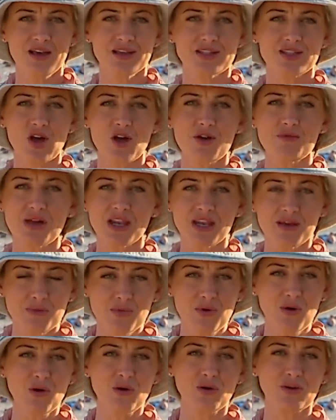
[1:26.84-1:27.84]
So many
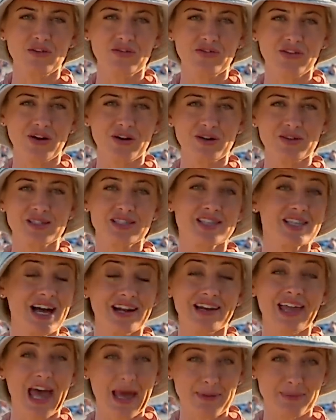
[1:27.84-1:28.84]
more of those
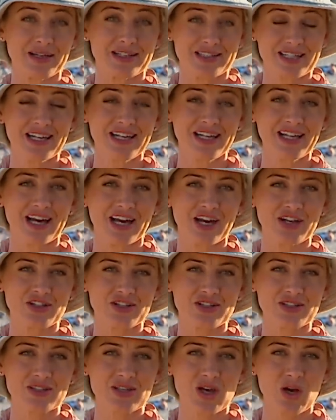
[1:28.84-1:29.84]
sun-happy
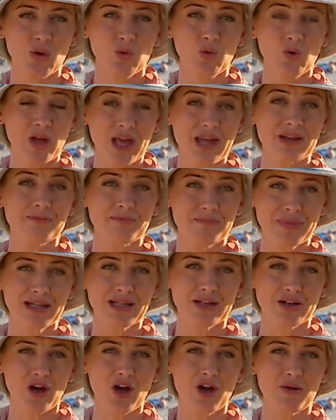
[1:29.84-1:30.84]
teenagers will get
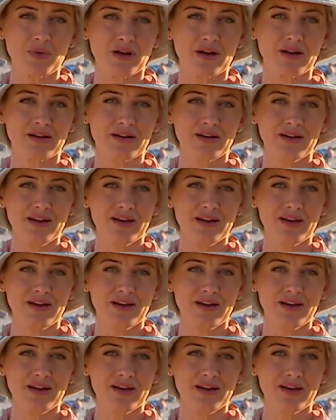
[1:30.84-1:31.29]
melanoma,